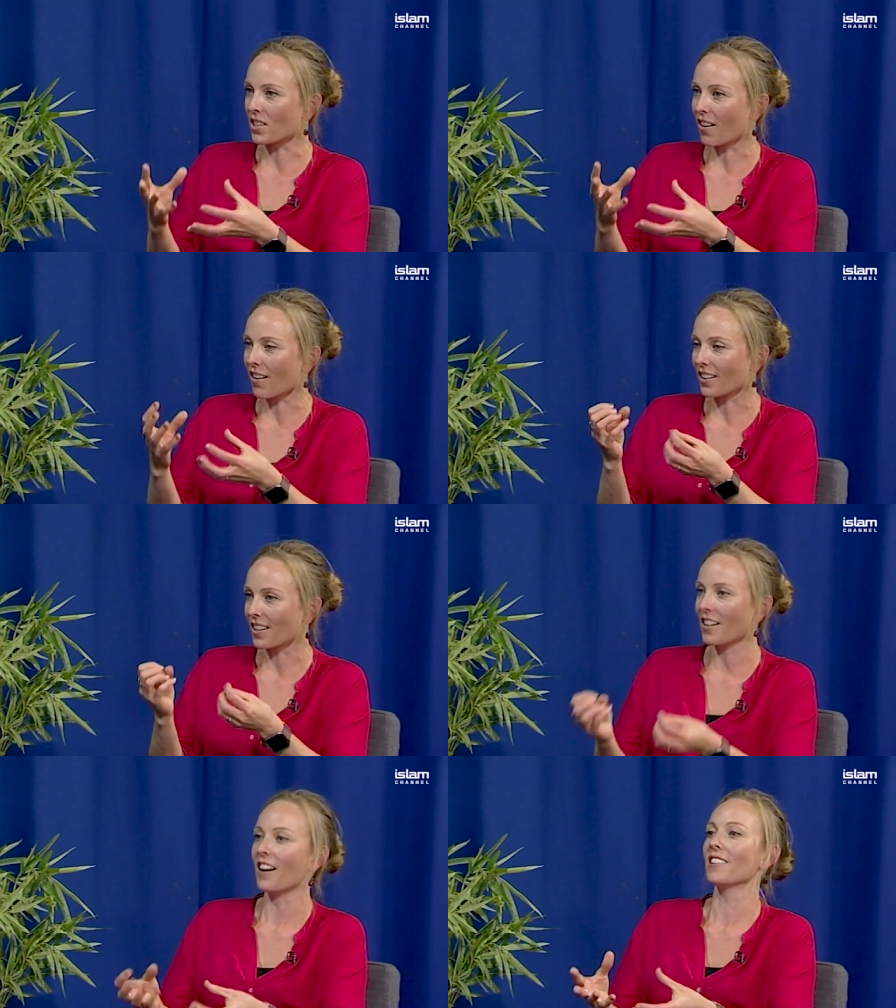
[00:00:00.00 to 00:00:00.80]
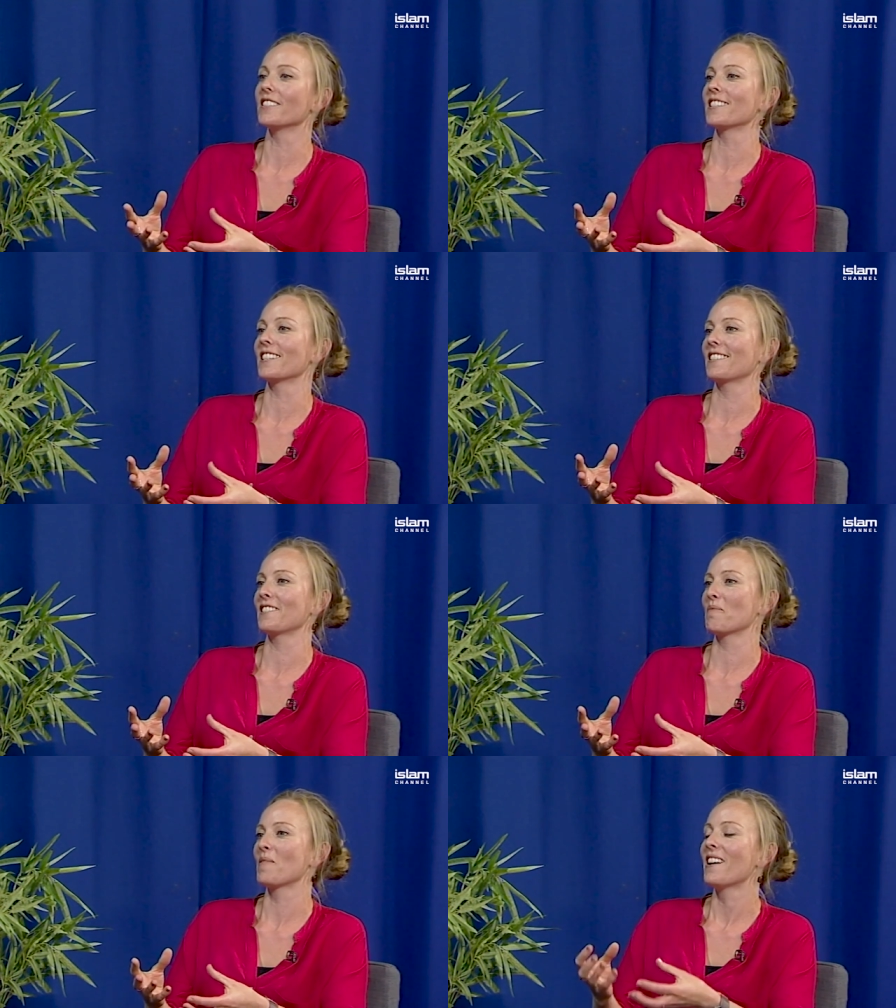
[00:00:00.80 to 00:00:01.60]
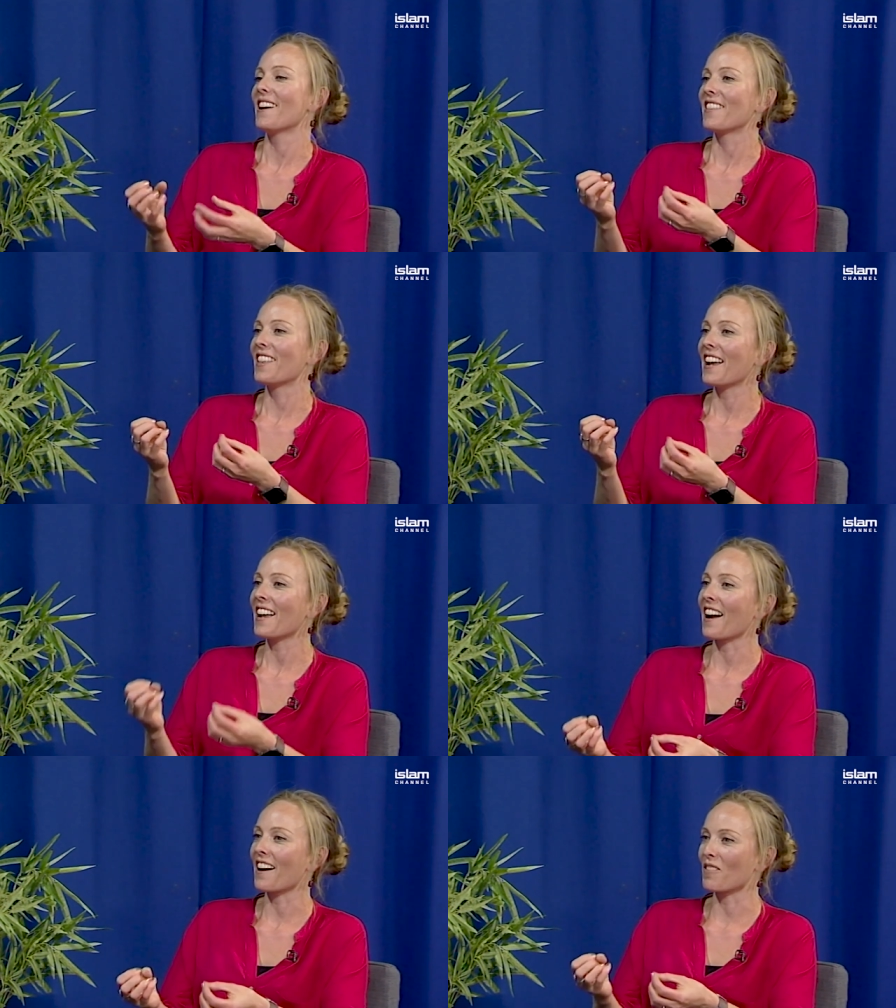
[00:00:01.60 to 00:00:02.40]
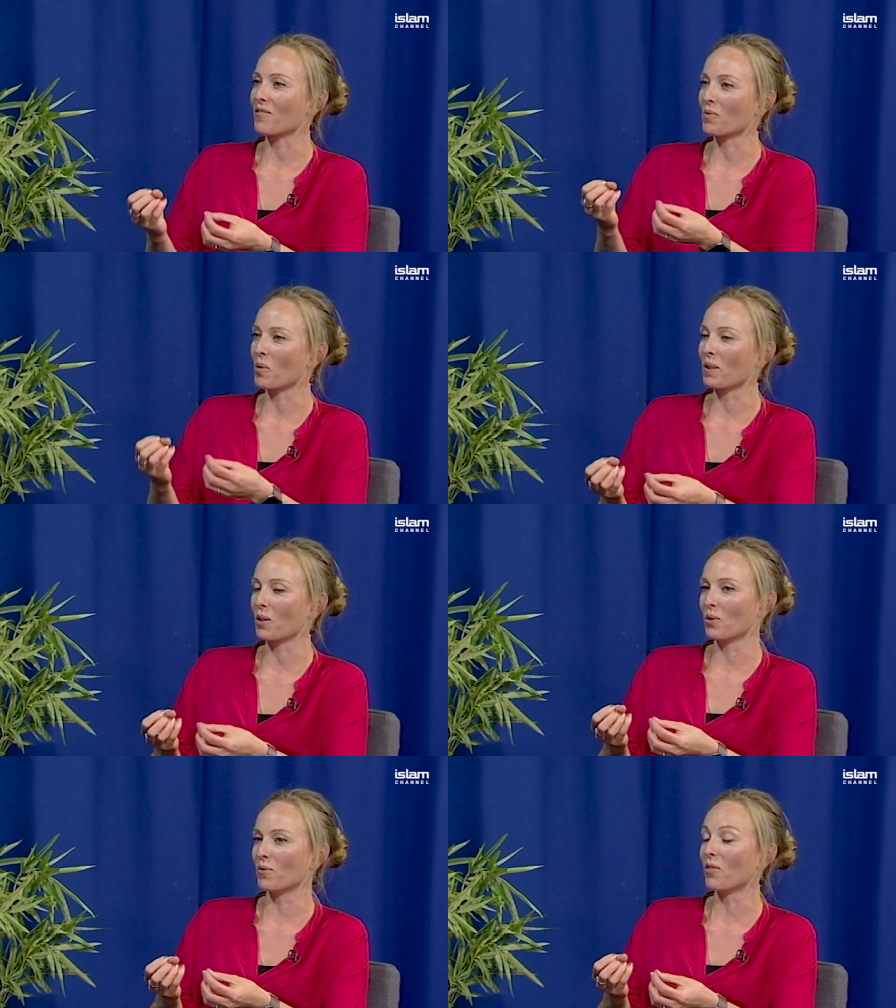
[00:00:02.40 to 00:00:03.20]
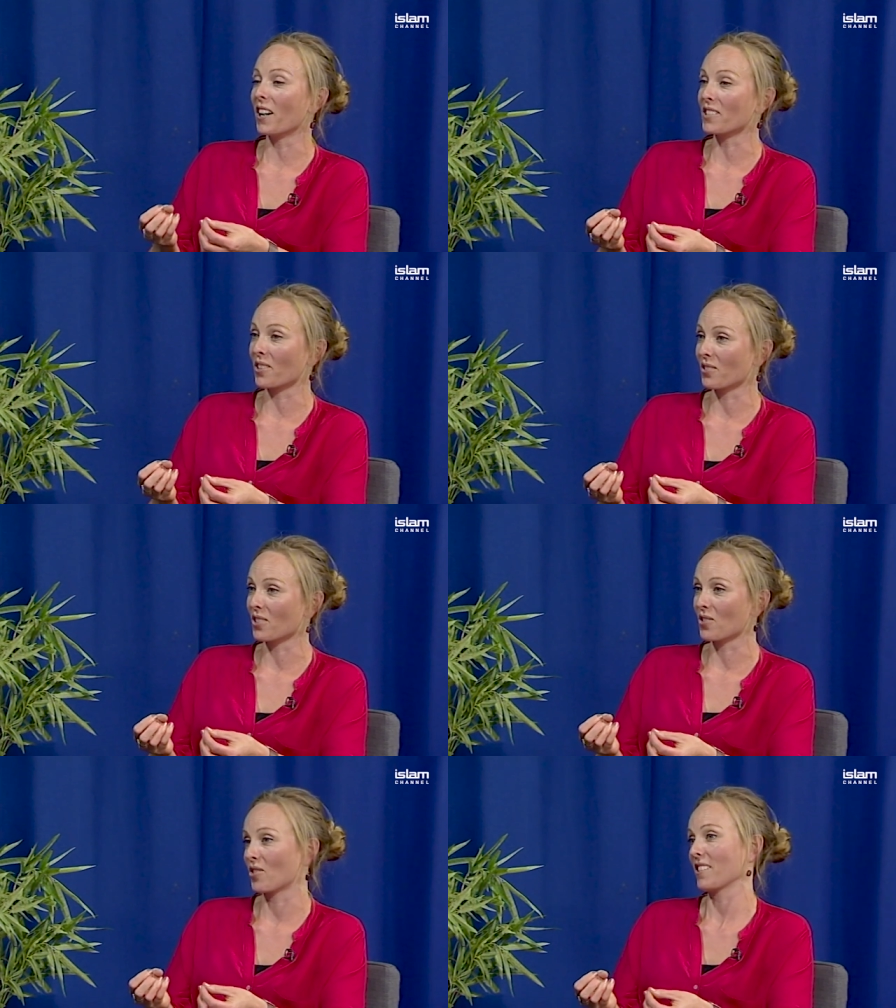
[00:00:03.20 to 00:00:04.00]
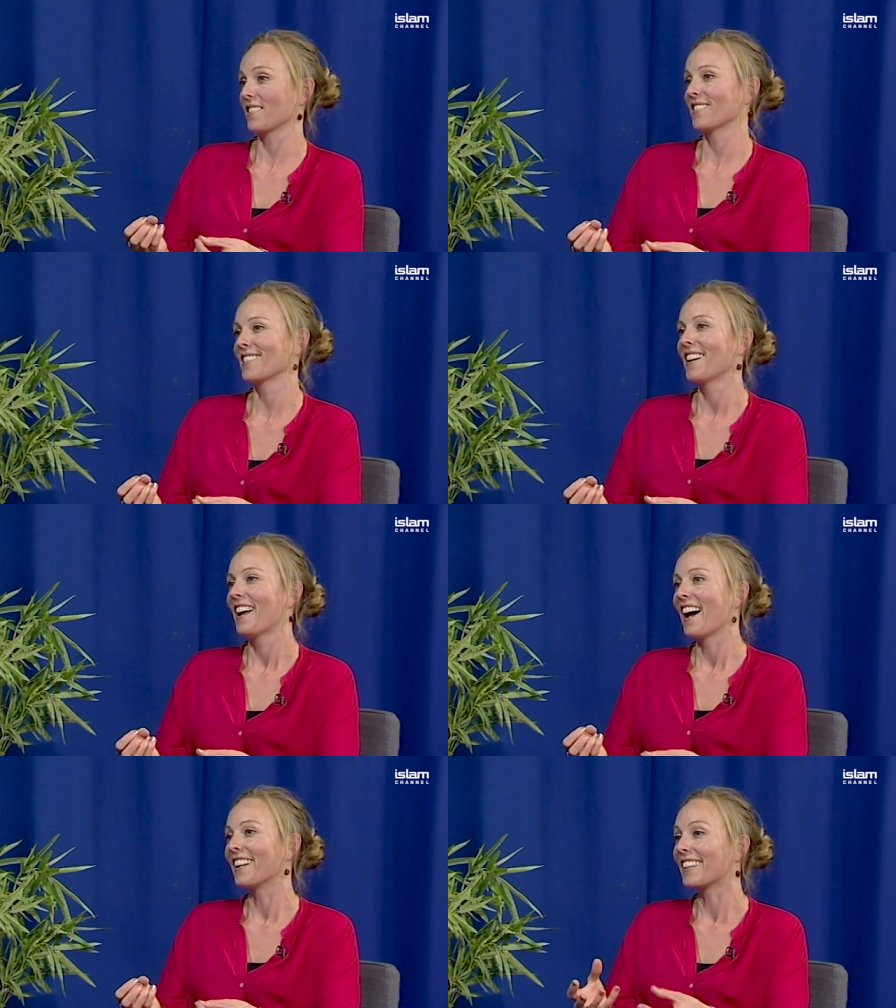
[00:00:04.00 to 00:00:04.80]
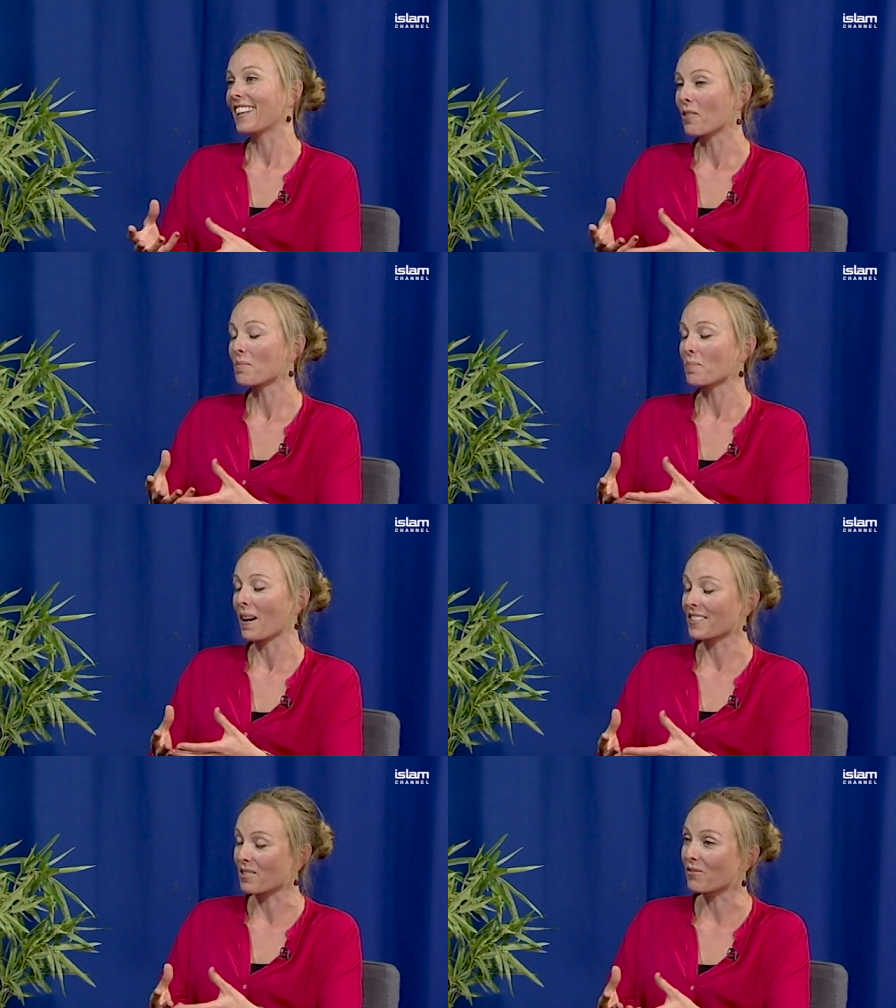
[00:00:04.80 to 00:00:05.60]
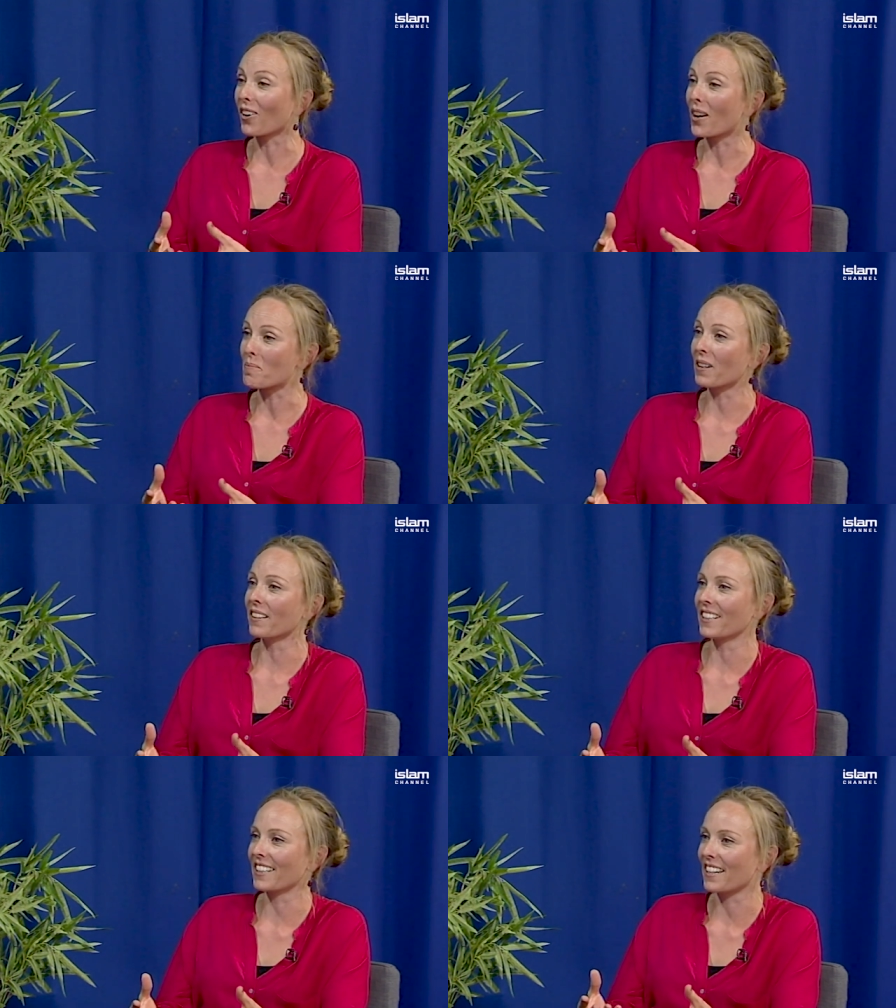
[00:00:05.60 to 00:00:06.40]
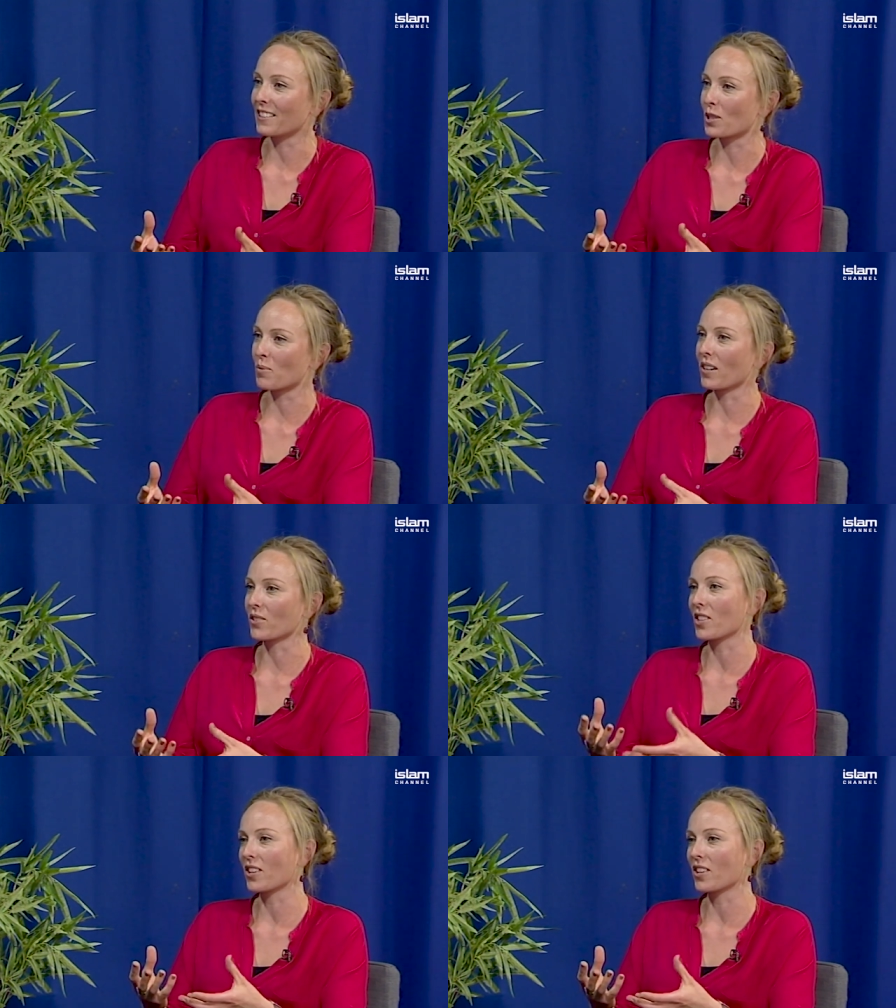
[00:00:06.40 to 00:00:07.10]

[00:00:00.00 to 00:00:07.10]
dark colours in them. They have what we call phytonutrients and it comes back to fibre again as well.